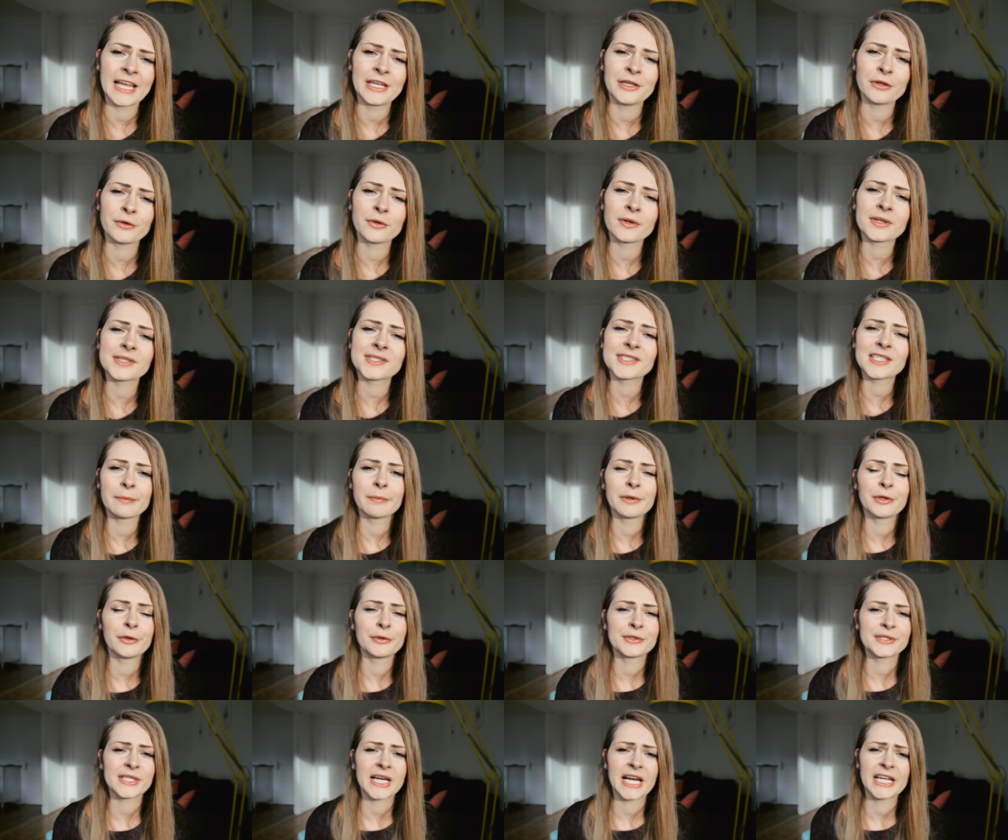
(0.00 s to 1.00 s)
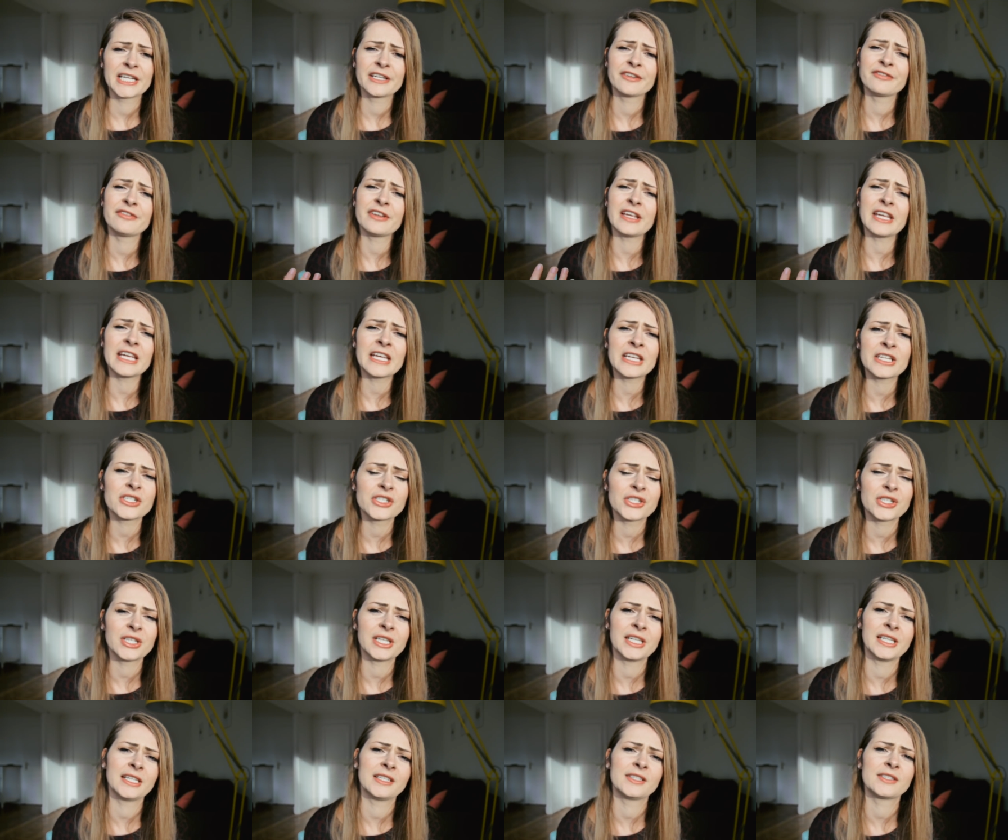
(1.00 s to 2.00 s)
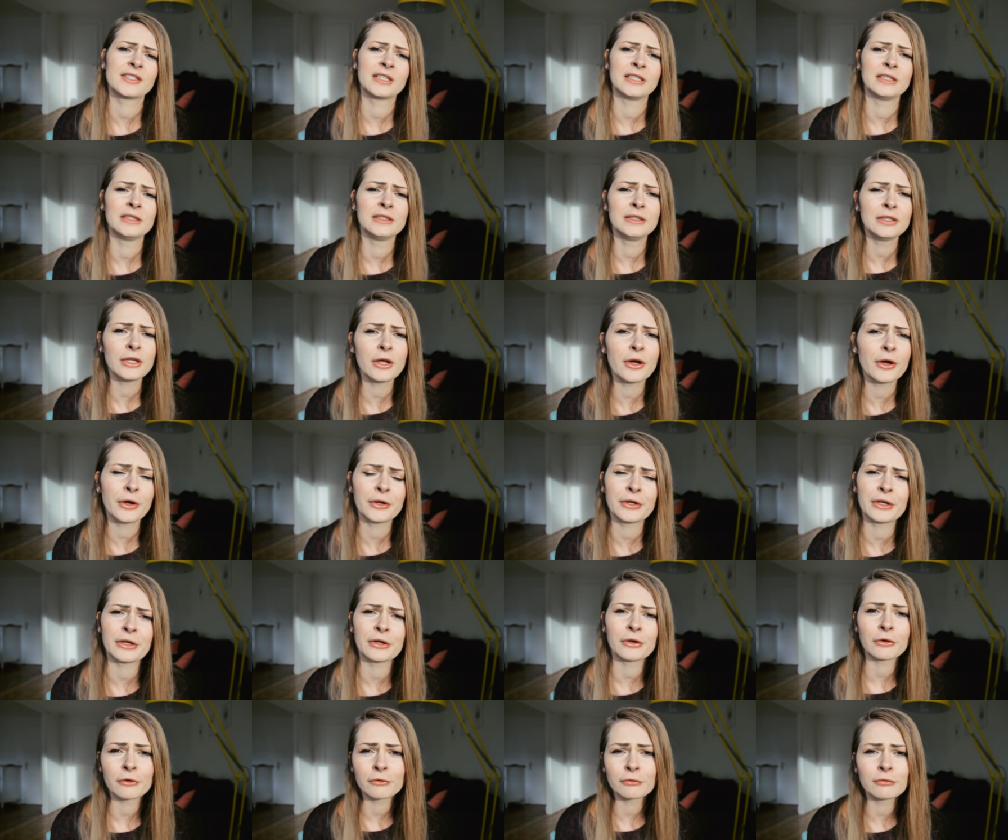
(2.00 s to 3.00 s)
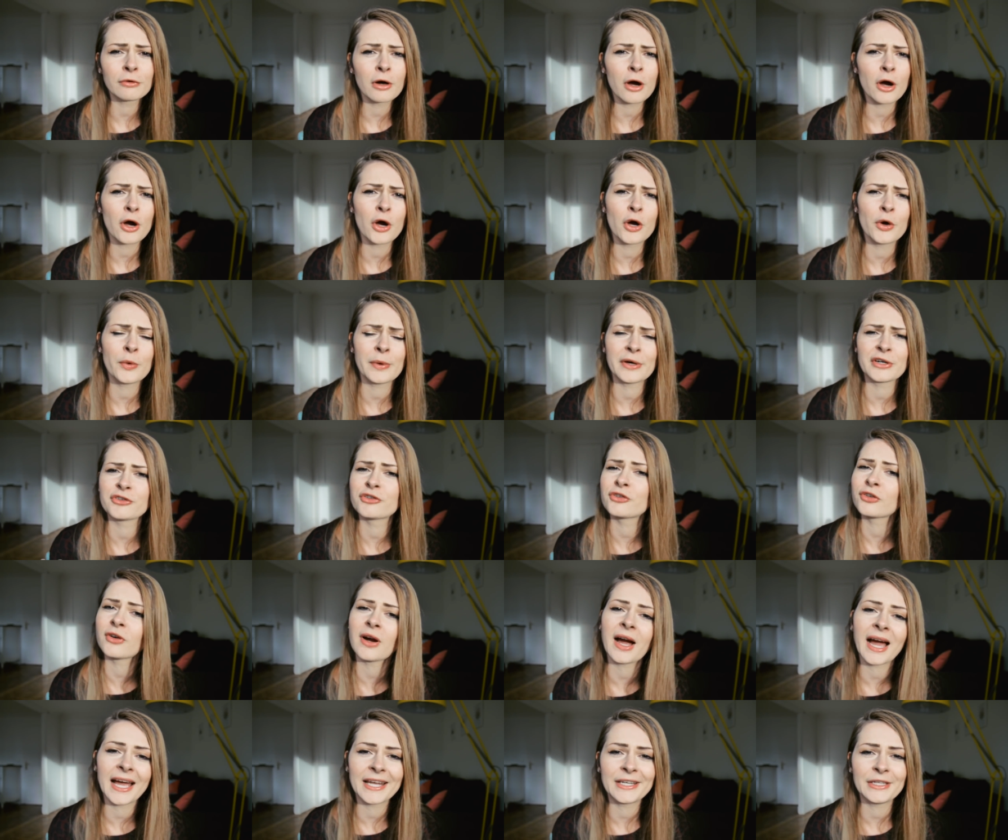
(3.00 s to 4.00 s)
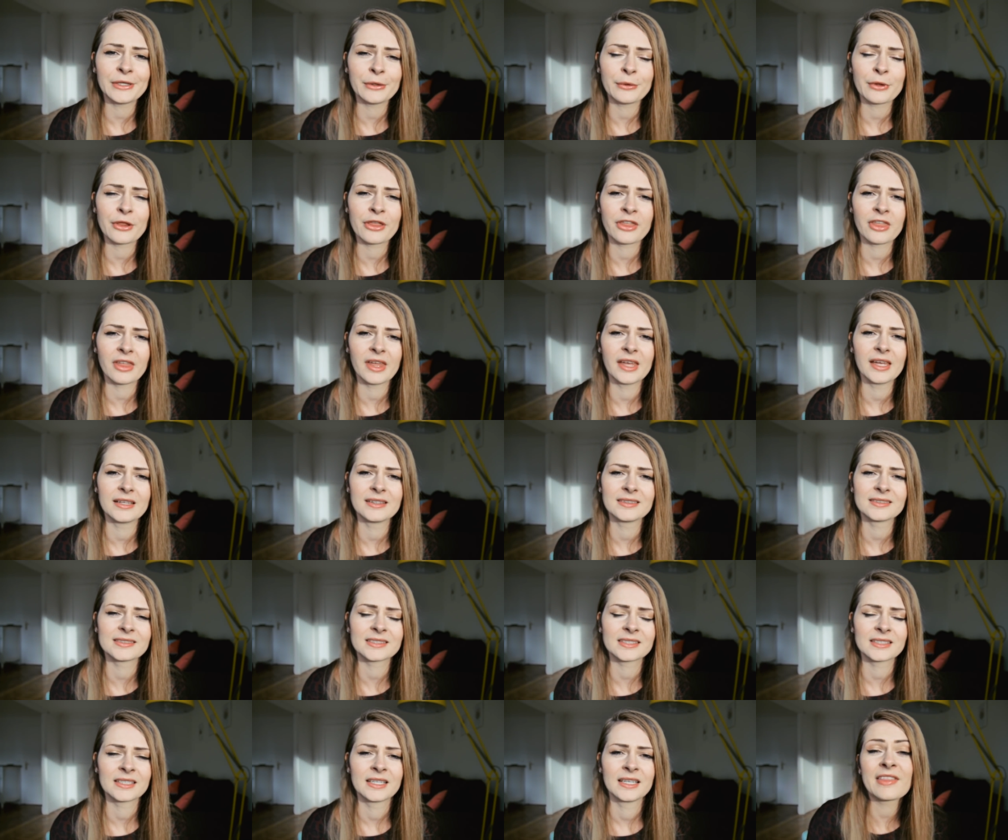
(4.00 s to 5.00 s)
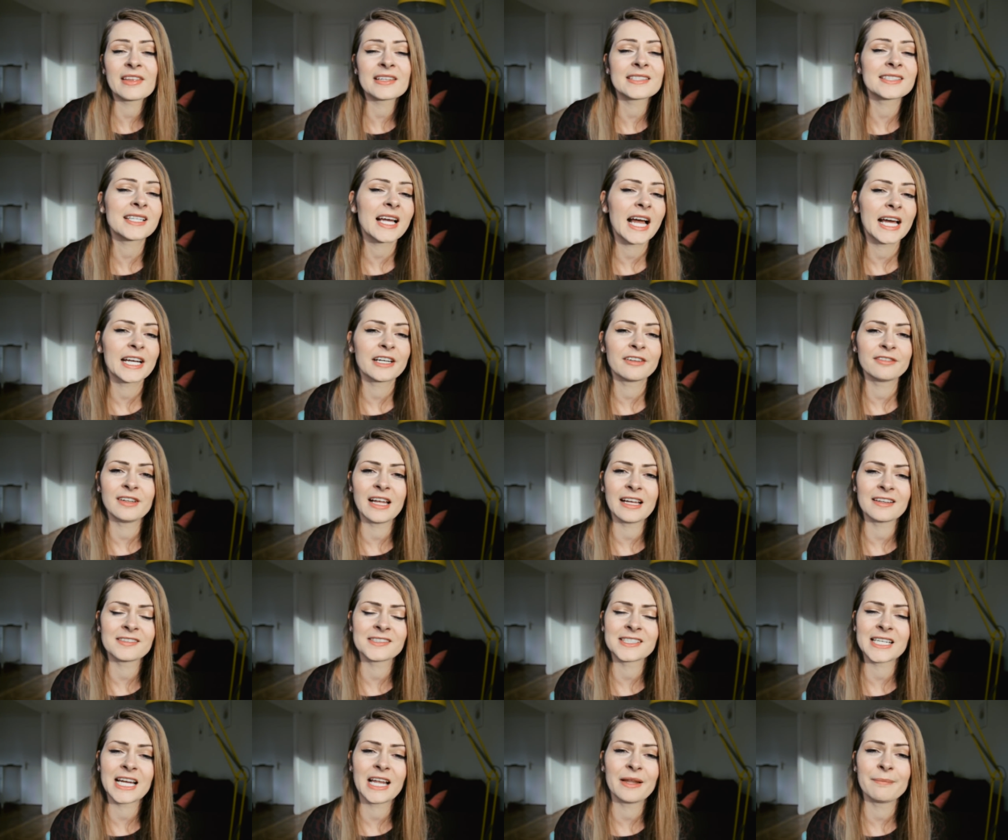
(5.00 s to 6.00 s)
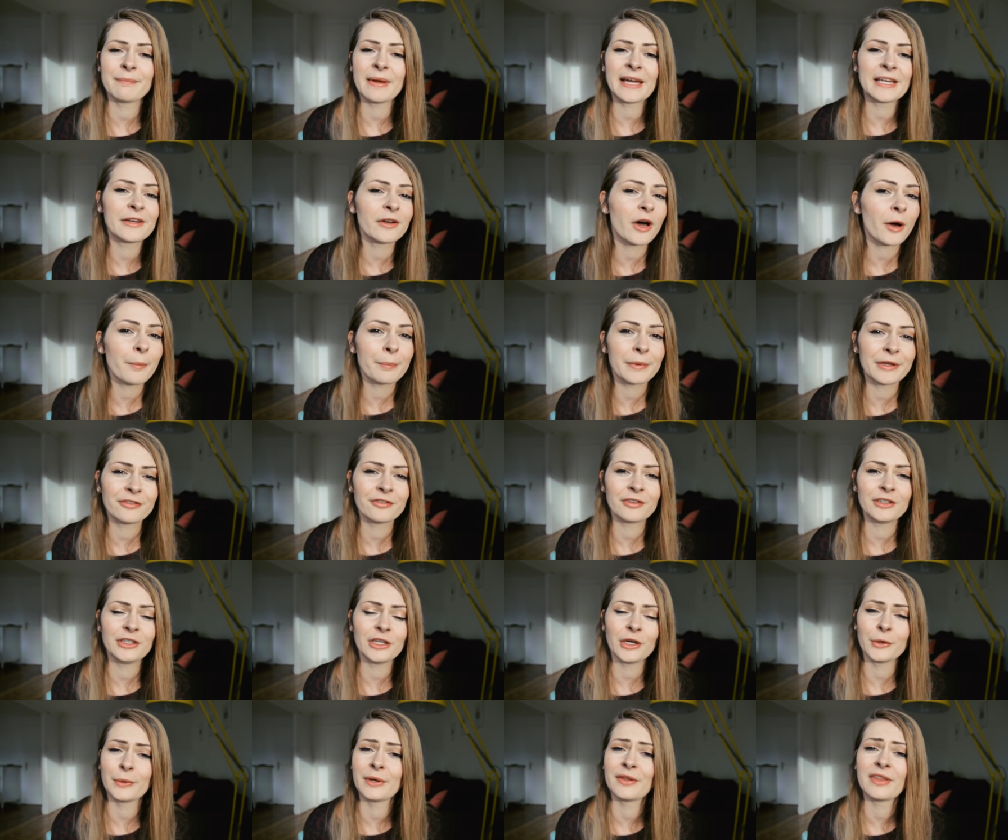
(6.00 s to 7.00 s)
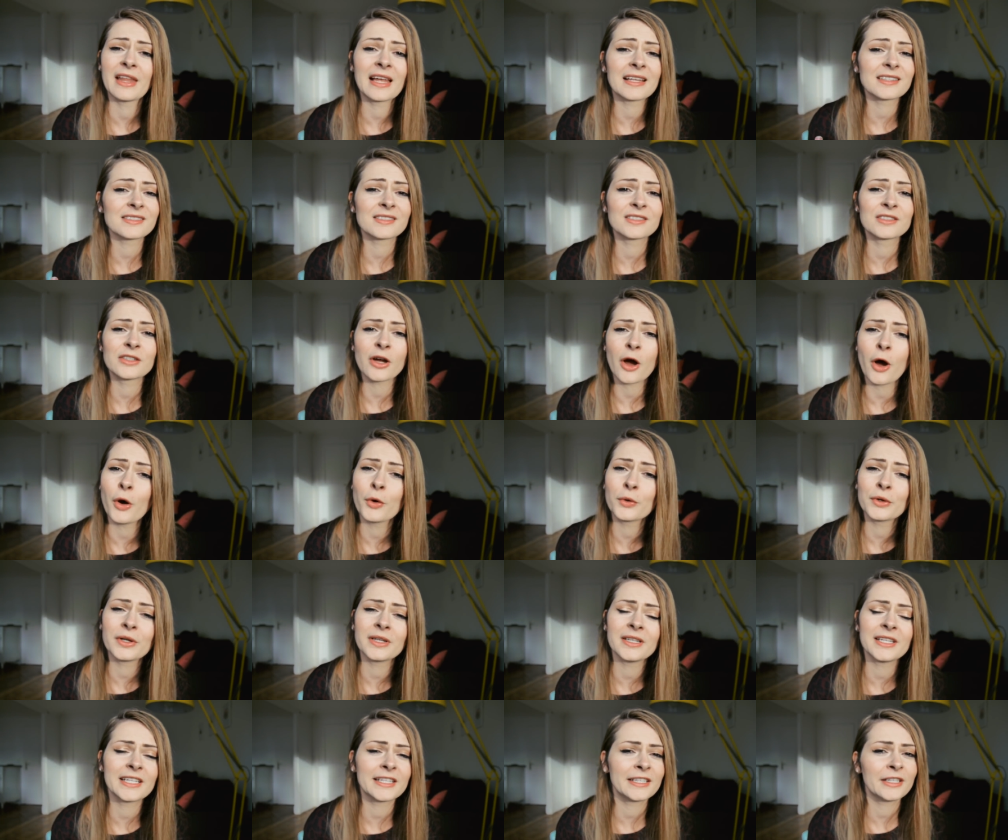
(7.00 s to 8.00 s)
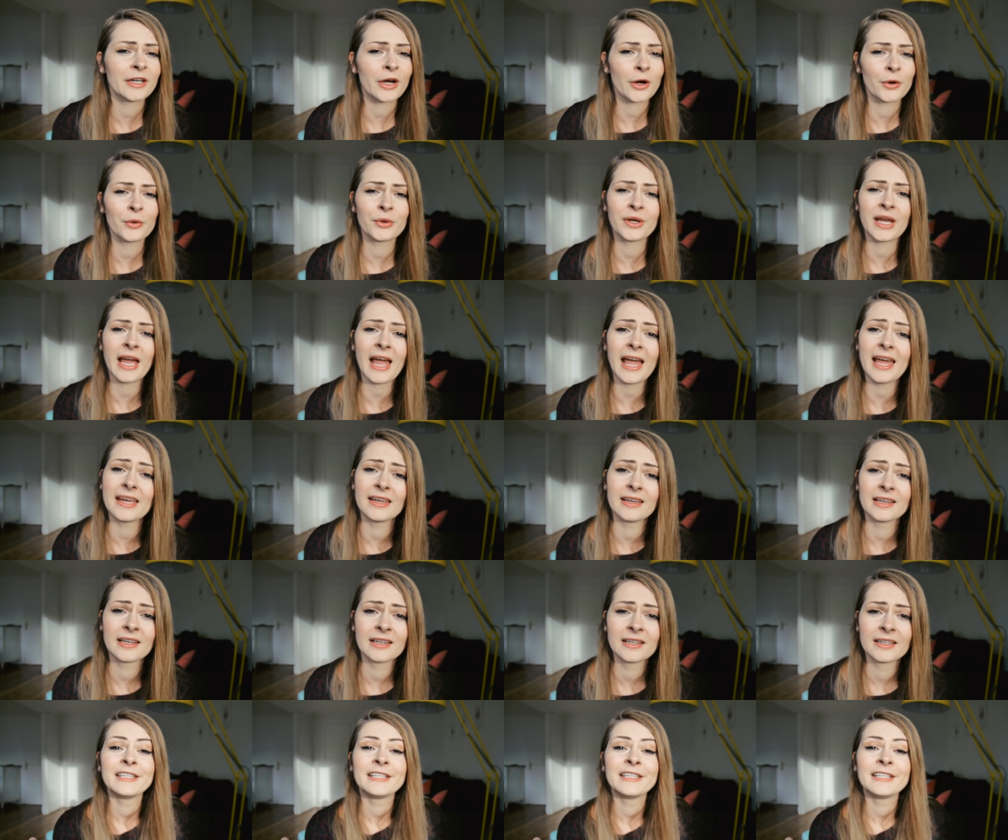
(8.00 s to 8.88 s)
and you're not someone who's kind of itching to learn and grow and try new things, then this kind of lifestyle may not be for you, and that's totally okay.